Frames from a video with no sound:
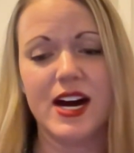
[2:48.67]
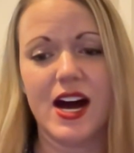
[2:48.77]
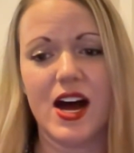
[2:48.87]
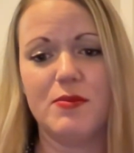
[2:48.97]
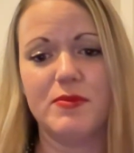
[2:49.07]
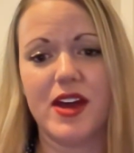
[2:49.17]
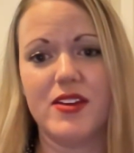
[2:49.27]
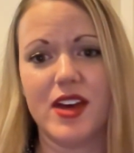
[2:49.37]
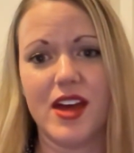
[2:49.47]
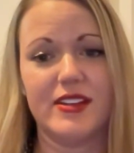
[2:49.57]
Um,
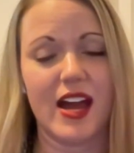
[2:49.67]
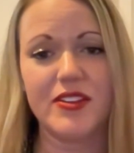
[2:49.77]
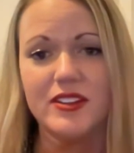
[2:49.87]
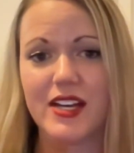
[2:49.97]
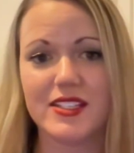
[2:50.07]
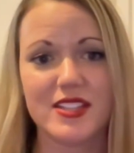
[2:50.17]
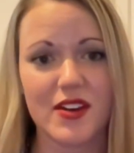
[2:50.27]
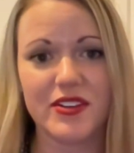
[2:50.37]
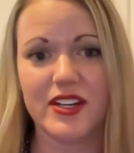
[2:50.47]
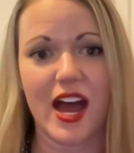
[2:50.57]
and then, yeah, the last
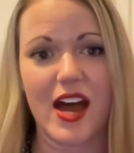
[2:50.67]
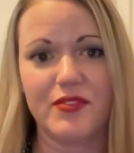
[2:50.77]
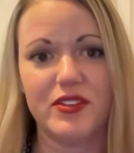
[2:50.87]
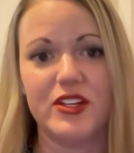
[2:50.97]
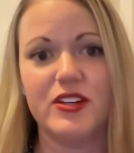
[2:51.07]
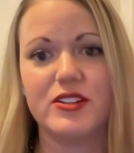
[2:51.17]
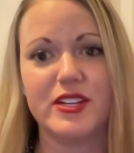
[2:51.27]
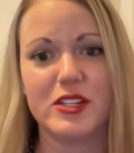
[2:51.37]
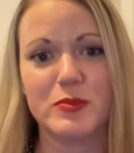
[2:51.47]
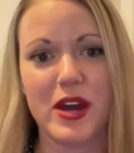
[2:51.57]
seven and a half
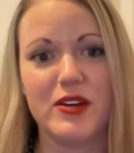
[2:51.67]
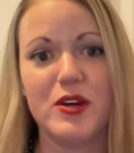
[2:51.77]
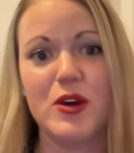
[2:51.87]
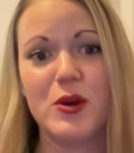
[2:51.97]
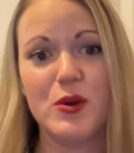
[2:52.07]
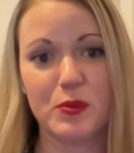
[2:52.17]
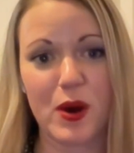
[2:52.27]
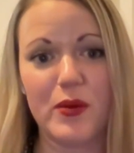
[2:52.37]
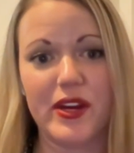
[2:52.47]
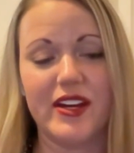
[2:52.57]
years I spent
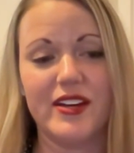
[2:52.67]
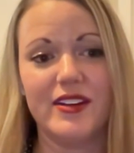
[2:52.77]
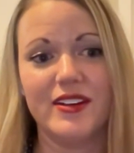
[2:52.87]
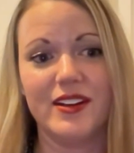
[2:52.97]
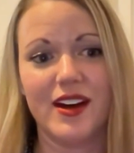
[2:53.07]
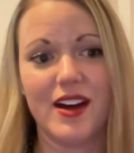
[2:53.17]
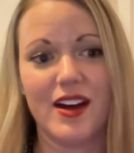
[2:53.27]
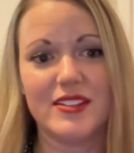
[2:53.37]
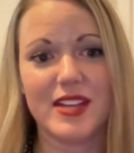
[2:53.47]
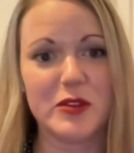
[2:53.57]
growing
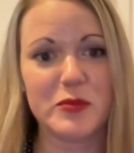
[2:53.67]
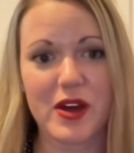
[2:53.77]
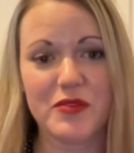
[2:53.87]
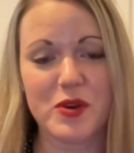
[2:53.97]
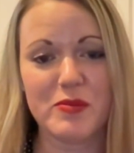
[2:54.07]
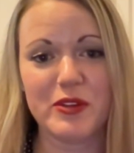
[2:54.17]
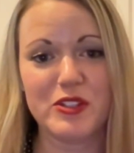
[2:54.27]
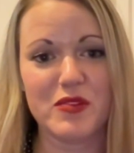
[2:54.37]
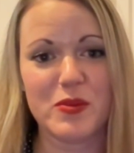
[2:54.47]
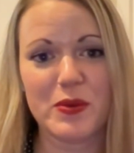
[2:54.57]
uh, SaaS platform,
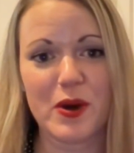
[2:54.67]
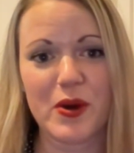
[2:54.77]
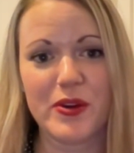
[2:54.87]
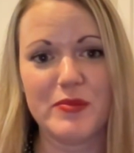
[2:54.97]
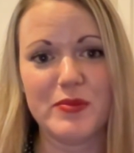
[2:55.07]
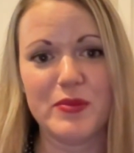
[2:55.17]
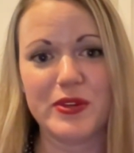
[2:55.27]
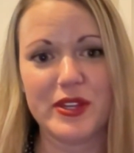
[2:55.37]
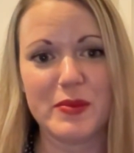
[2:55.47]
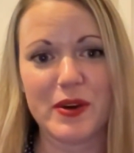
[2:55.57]
GoodShuffle Pro, and I'm
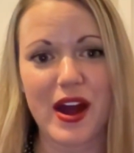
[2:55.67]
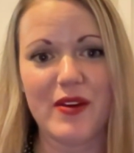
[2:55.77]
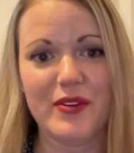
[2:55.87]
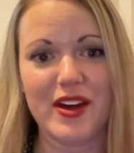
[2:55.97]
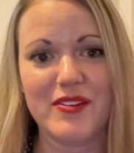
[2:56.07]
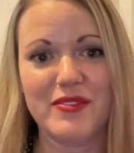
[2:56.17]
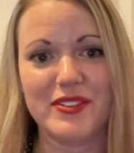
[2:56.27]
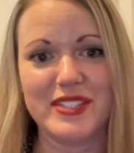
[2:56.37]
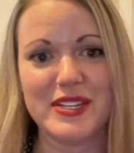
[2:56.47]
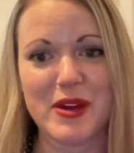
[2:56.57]
really proud of
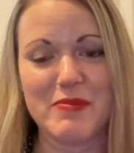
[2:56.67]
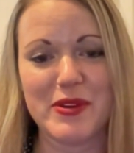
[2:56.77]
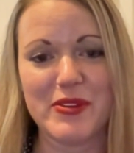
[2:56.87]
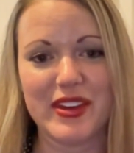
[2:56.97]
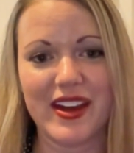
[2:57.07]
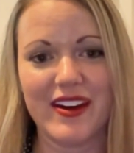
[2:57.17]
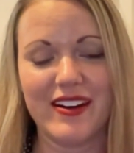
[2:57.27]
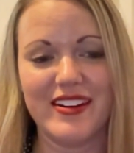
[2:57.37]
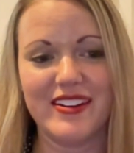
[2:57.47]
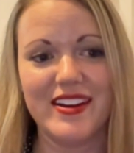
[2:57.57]
the team I built
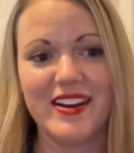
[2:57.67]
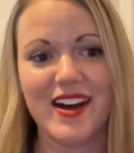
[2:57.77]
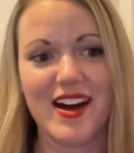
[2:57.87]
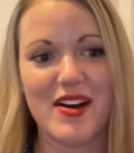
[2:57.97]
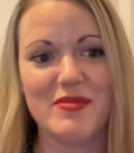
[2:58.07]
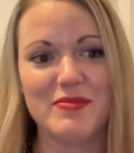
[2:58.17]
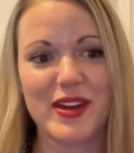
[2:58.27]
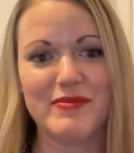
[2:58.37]
there, and um,